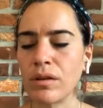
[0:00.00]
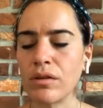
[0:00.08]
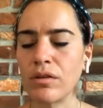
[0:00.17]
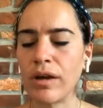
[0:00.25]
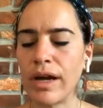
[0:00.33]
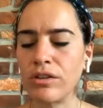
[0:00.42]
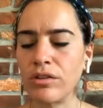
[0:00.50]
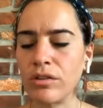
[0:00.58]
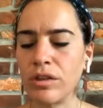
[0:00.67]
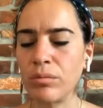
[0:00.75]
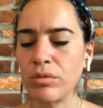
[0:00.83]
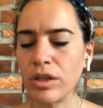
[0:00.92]
Gradually
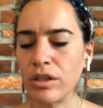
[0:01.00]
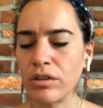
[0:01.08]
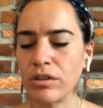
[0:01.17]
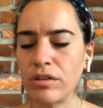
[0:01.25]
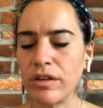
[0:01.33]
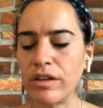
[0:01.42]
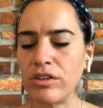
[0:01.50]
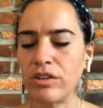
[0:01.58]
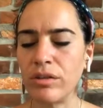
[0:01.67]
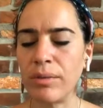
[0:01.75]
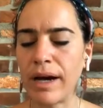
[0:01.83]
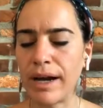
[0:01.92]
bring your attention
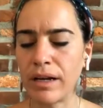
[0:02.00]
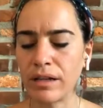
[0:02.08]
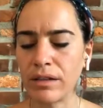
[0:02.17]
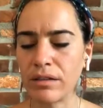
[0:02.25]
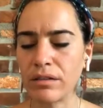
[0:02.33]
back.